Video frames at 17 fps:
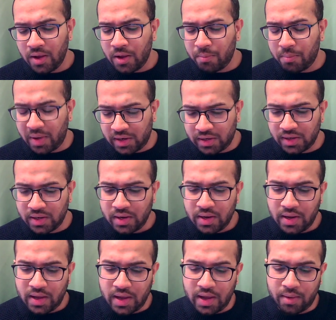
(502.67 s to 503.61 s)
But
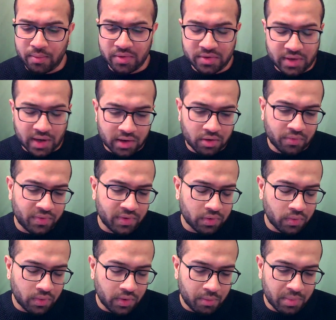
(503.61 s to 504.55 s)
start off with
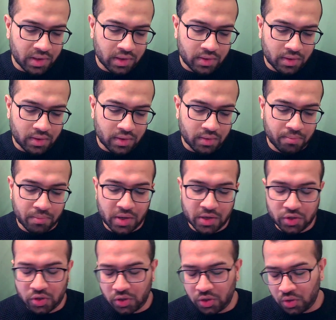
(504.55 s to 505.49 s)
Query Builder, make
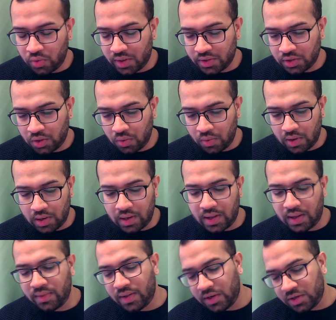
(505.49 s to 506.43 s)
sure you know SQL,
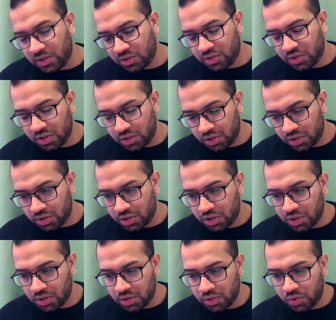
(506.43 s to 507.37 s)
and then
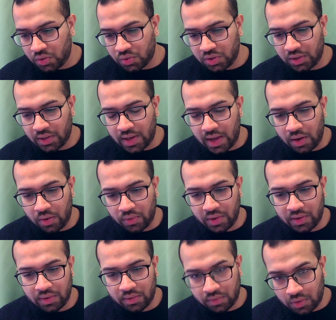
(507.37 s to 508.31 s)
transition to using
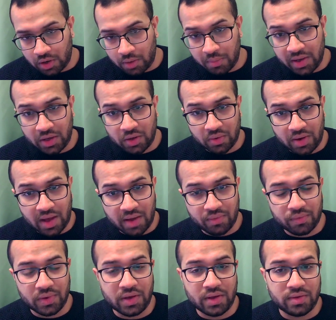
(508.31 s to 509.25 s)
Eloquent. It's going to make your
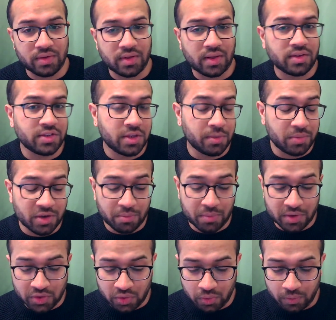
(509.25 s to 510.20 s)
life easier. That's tip number
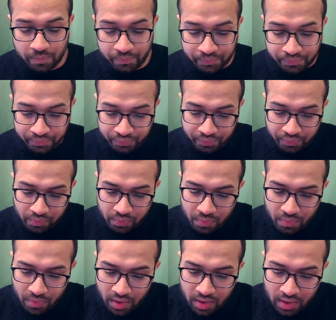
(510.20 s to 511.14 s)
2.
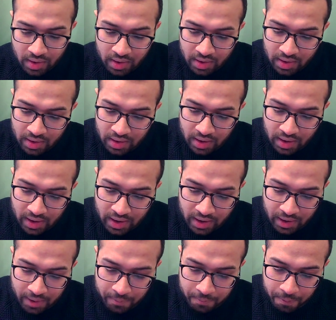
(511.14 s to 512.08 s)

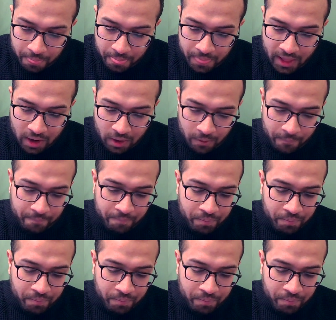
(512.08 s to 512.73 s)
Now,